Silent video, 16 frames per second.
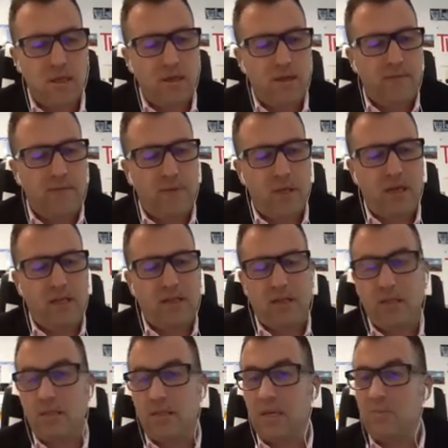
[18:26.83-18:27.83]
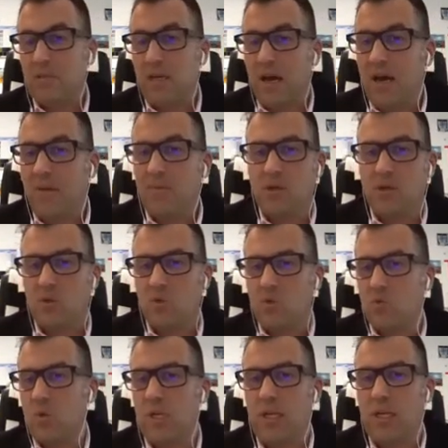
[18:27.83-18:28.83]
At the same time, there's
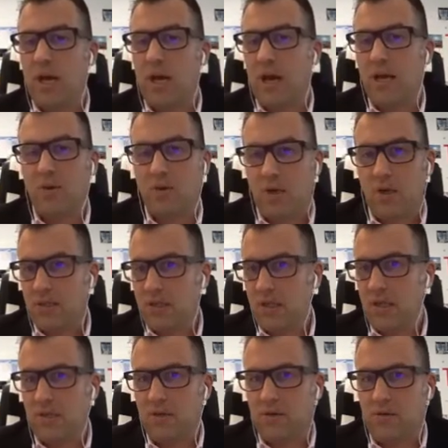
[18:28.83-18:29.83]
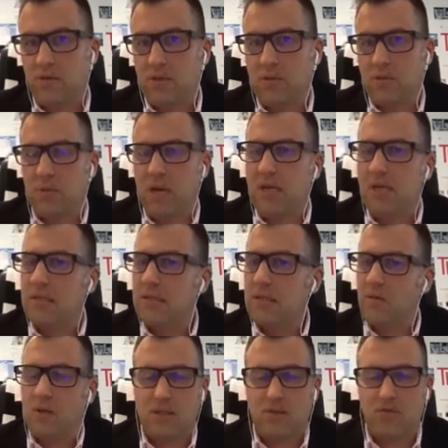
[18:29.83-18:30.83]
really high utilization of the space,
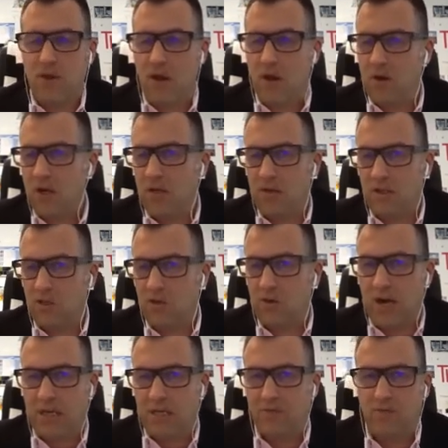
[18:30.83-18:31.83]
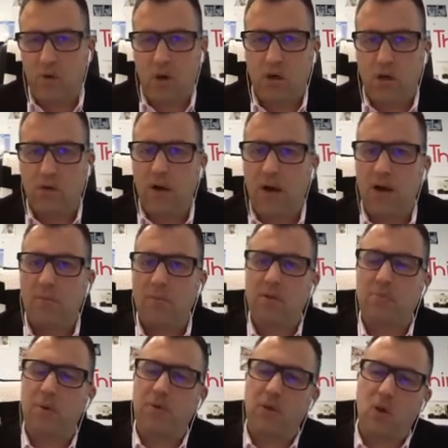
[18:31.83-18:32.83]
creates a very attractive work environment,
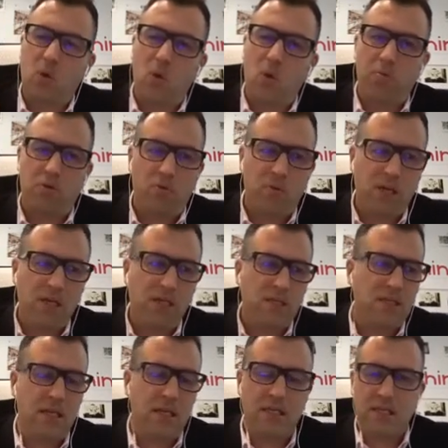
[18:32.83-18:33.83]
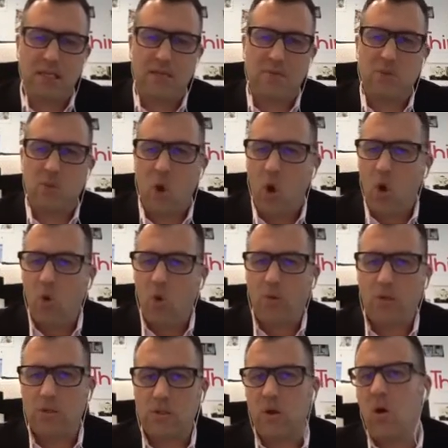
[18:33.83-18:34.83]
but the corporate real estate teams
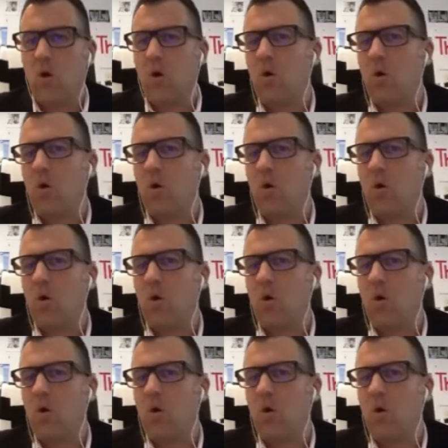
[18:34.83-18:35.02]
always know